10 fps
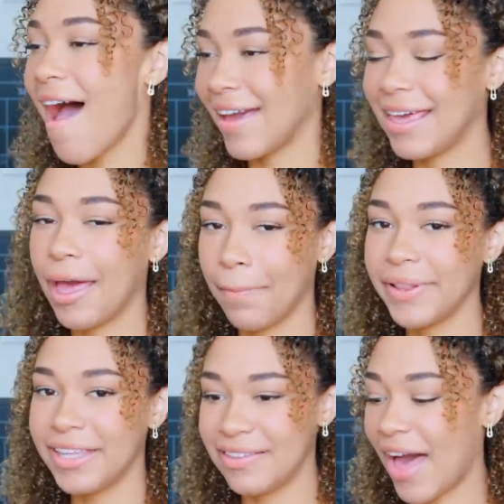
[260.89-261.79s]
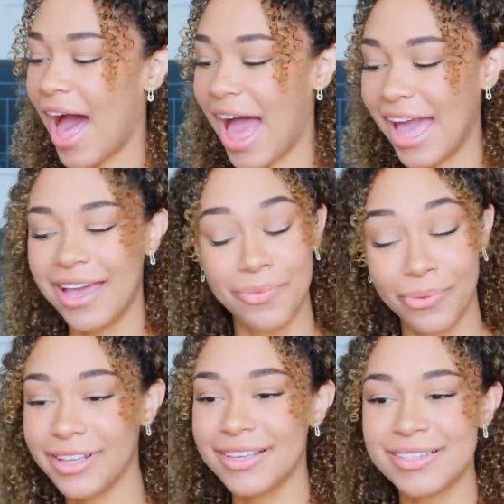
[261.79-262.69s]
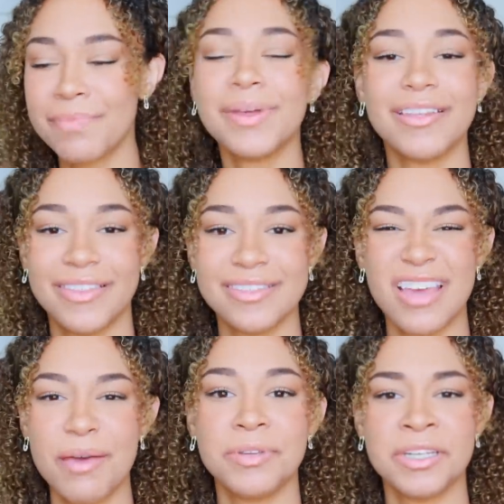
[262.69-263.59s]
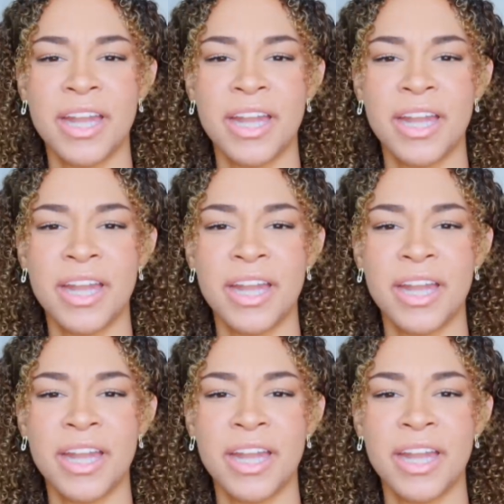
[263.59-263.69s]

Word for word: I can't believe I really submitted this tape to